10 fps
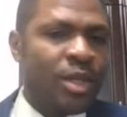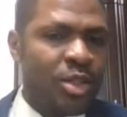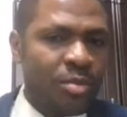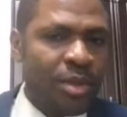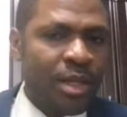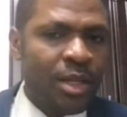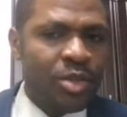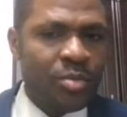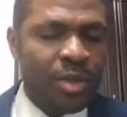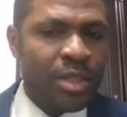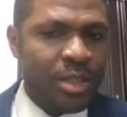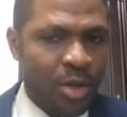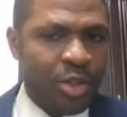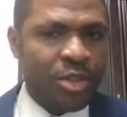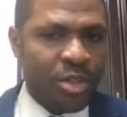need to be a little bit
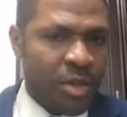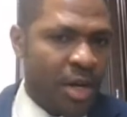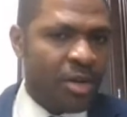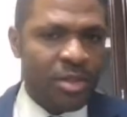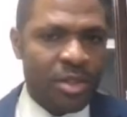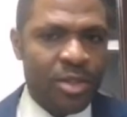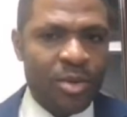cautious around,